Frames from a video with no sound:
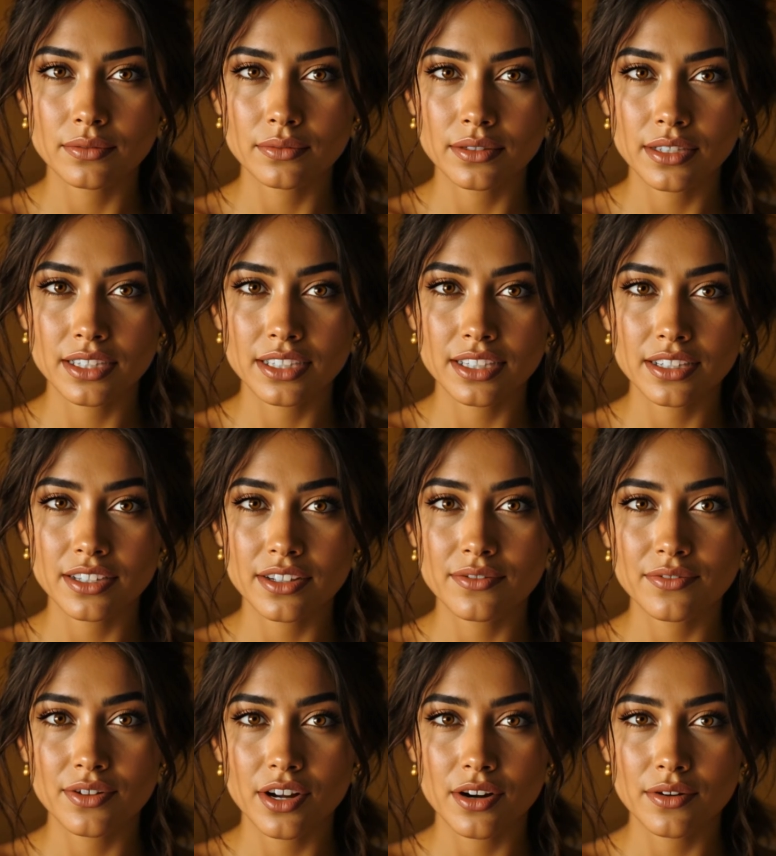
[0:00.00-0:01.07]
This is the
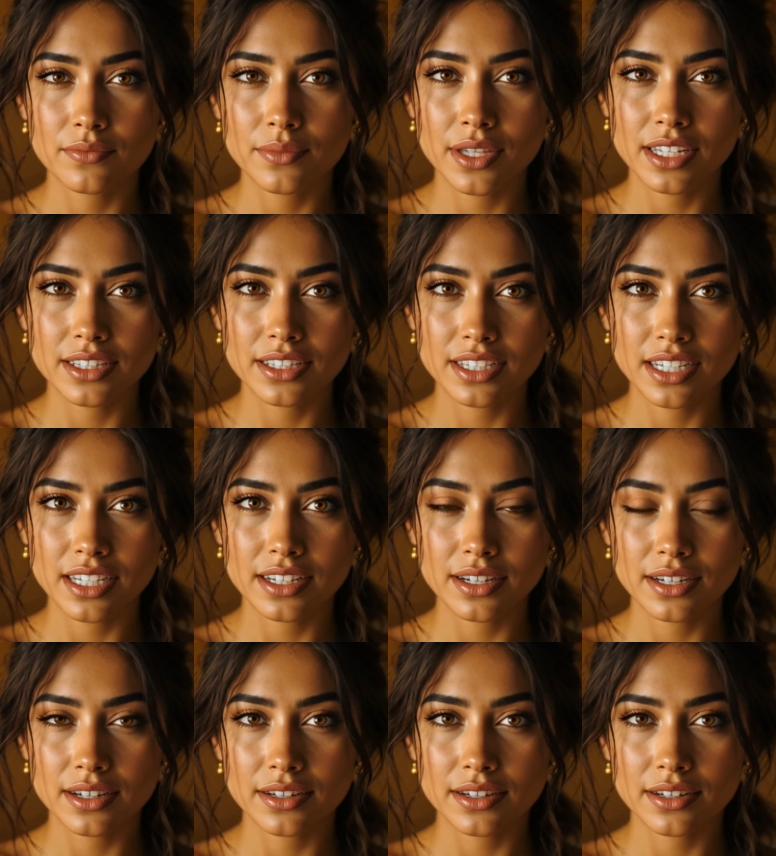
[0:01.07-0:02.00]
fear of being seen,